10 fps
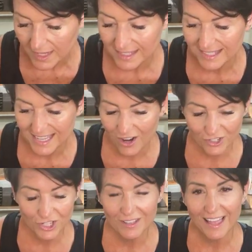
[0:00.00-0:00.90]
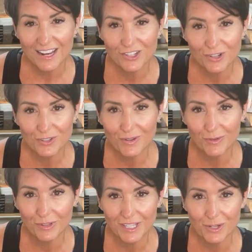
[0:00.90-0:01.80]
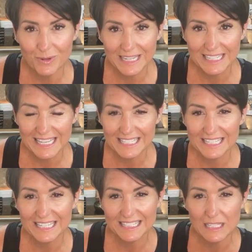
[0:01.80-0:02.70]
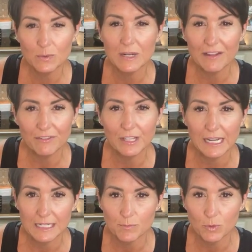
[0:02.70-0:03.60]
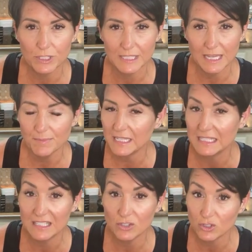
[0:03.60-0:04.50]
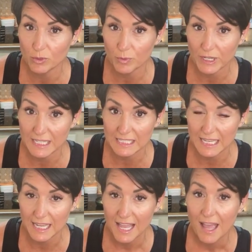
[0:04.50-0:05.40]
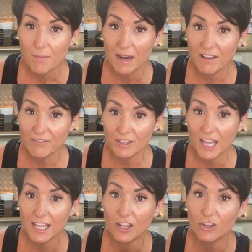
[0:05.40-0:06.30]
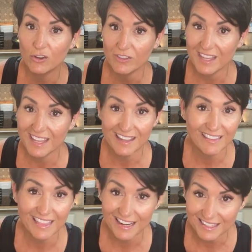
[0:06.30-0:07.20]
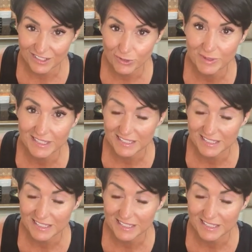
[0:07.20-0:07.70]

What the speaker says: see, aren't you glad I showed you a really quick and easy? Because this one I feel like has more steps. It's still super easy, but I feel like you're thinking that has too many